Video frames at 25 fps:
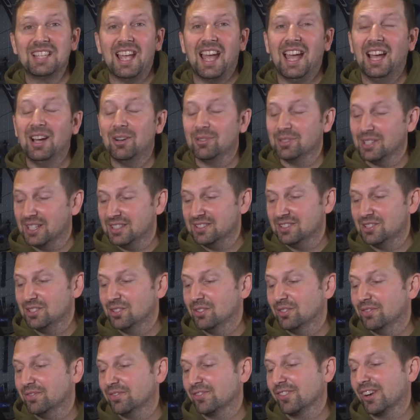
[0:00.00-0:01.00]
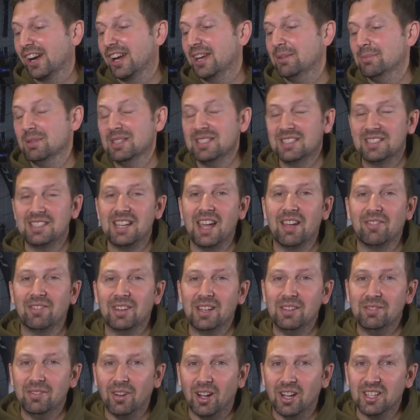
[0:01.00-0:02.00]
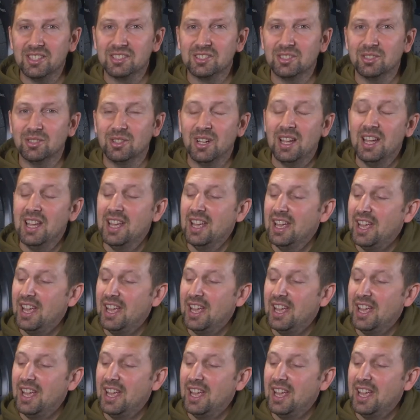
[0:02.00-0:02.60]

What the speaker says: held into your frame is definitely vital.